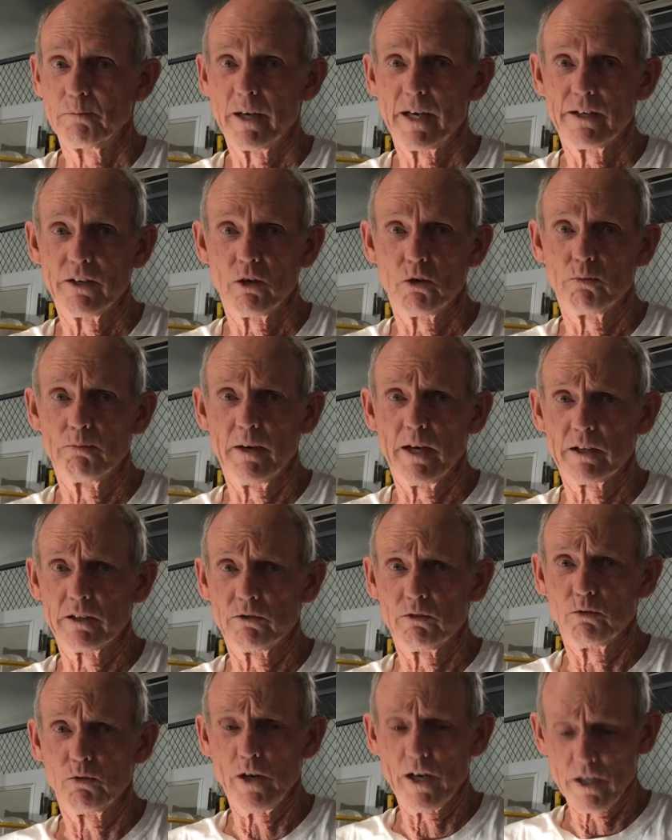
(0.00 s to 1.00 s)
But I don't
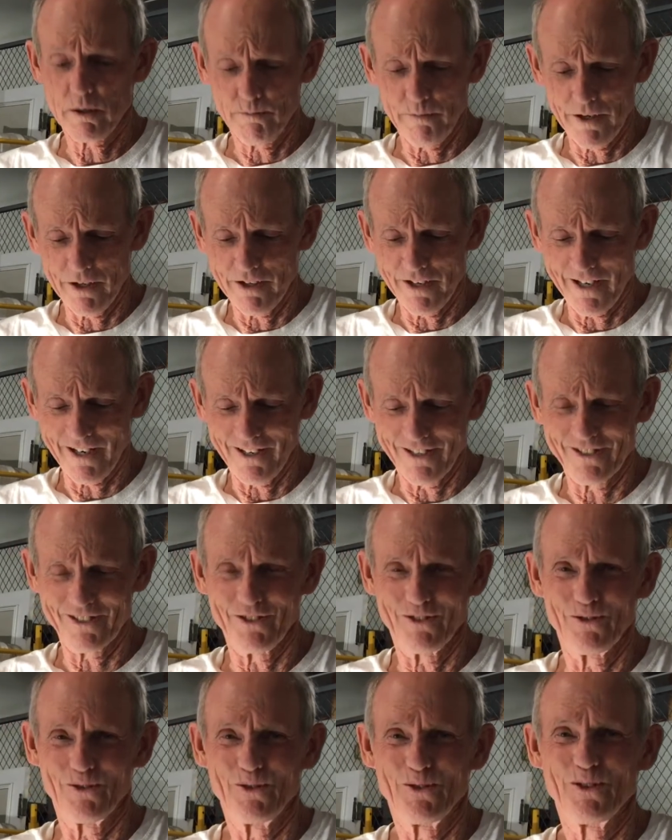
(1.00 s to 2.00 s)
recommend that as a
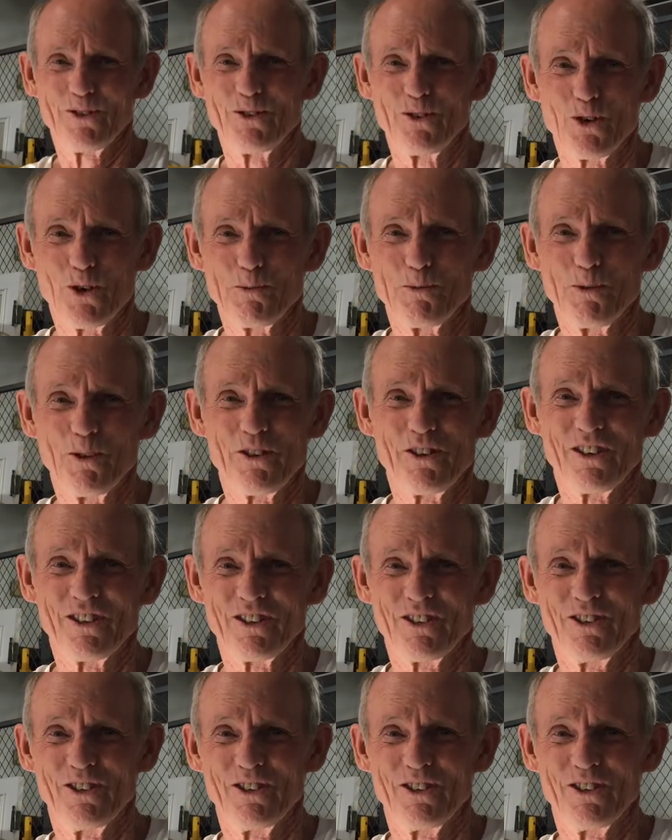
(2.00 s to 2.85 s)
normal thing to do.